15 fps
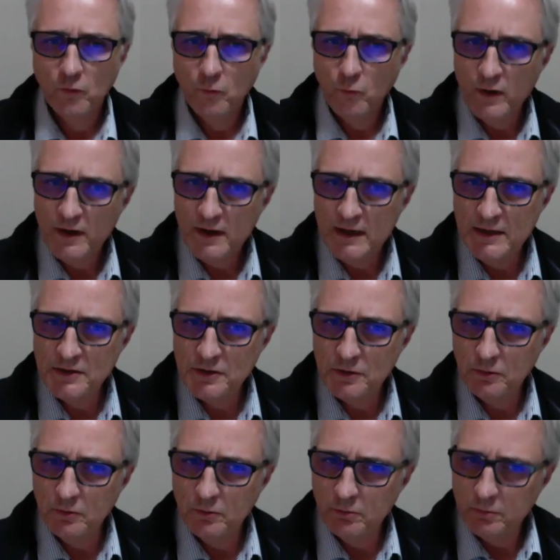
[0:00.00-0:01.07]
we need
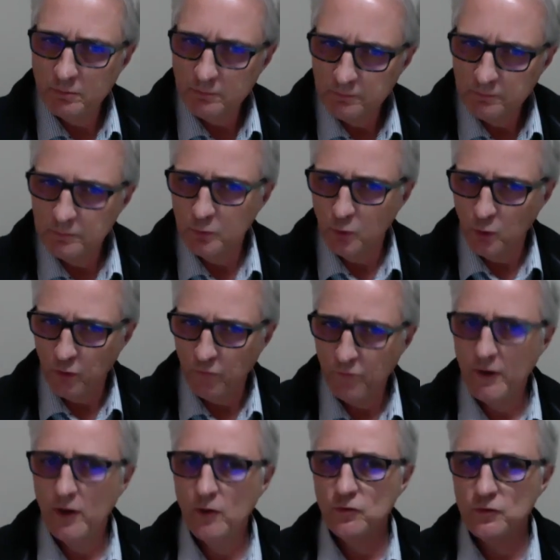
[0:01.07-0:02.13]
to look at
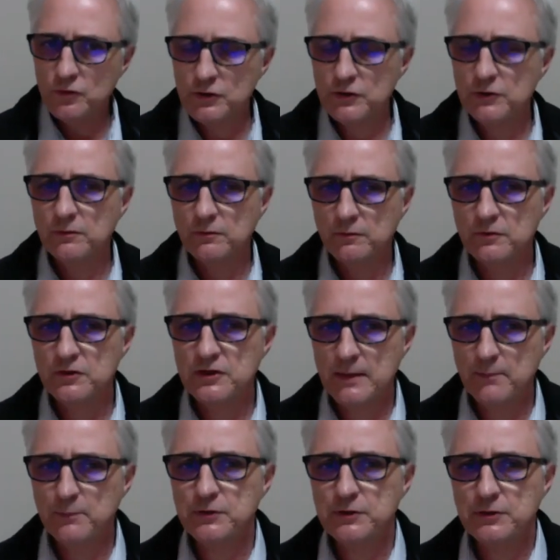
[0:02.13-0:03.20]
those
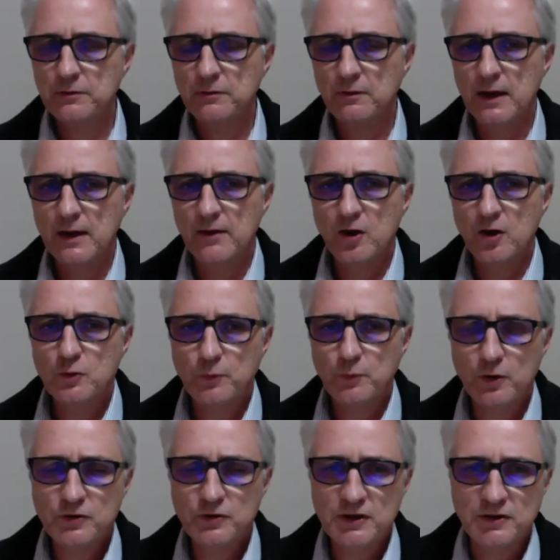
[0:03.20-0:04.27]
steps and those
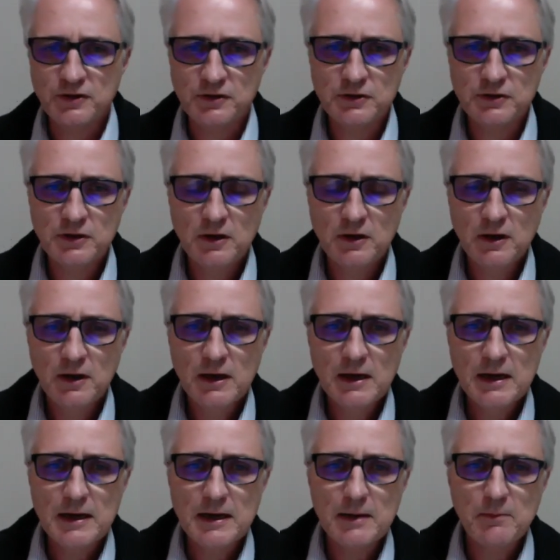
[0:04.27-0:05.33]
processes,
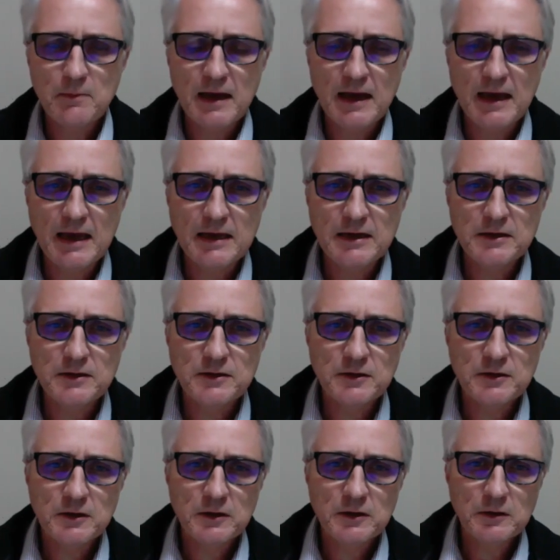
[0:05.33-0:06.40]
and
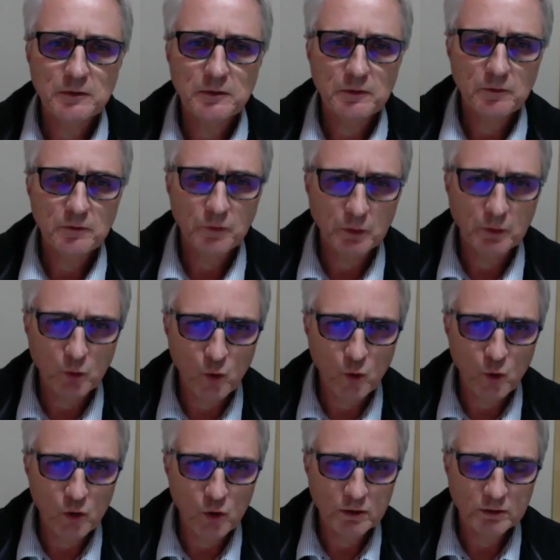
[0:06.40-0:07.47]
the
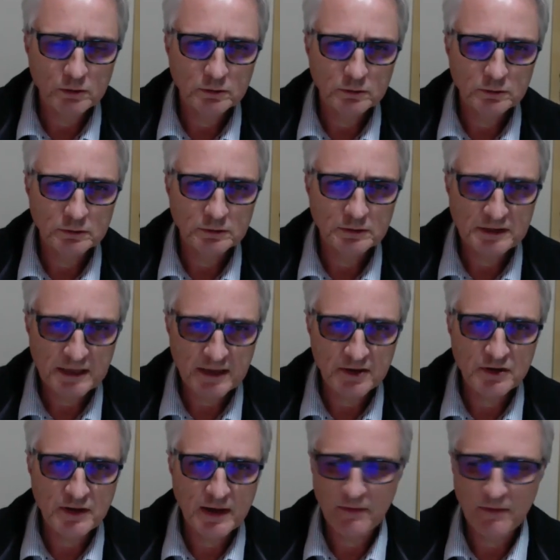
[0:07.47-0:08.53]
law
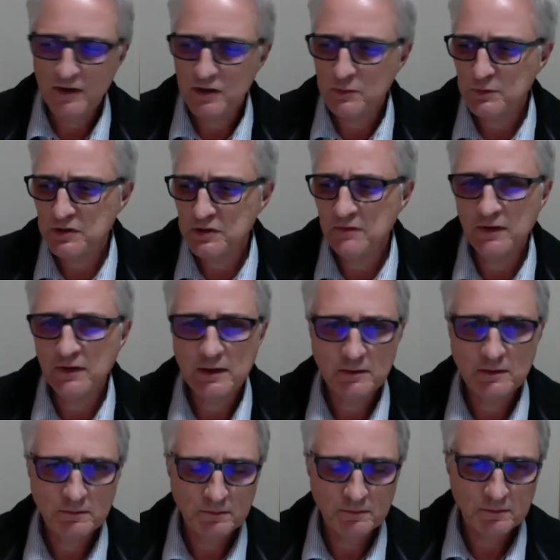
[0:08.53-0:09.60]
does that, and there's specific
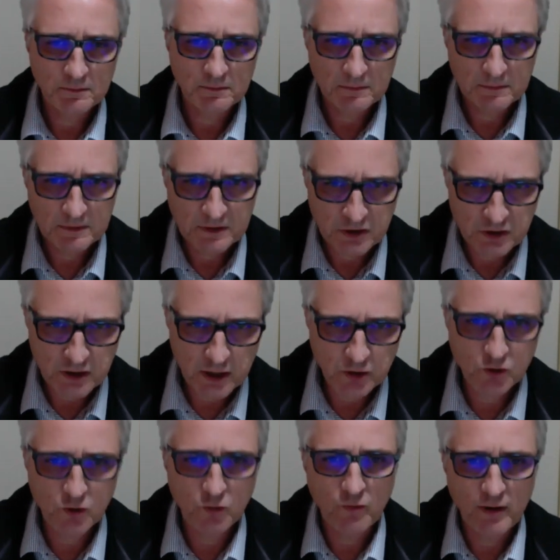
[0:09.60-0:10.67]

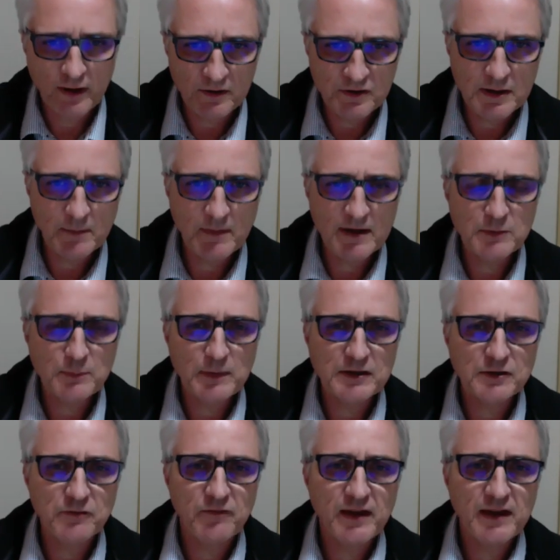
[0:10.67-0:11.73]
discussion around some aspects
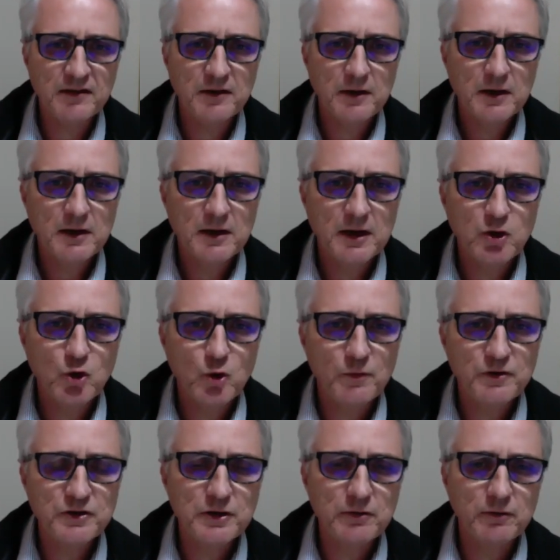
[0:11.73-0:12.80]
of that in your
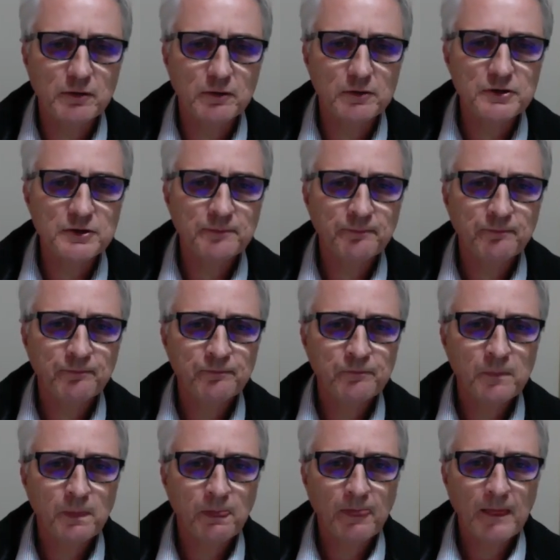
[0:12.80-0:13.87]
materials
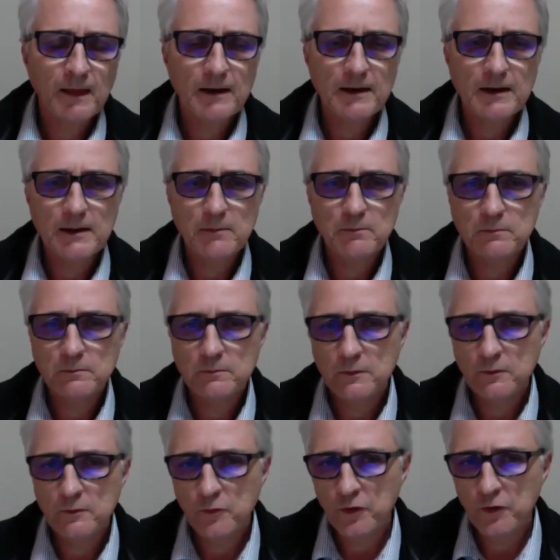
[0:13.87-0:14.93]

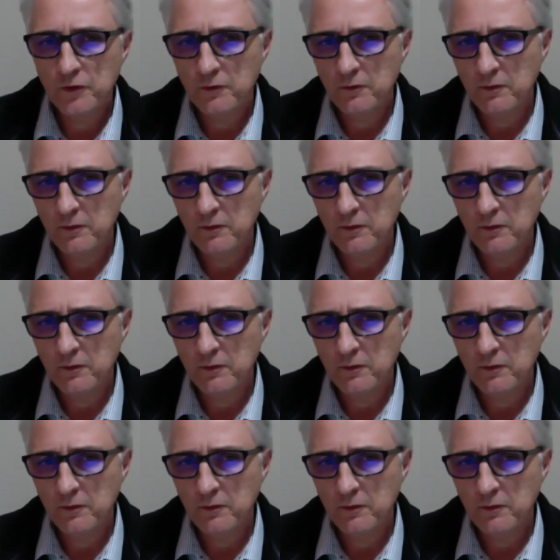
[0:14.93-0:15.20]
that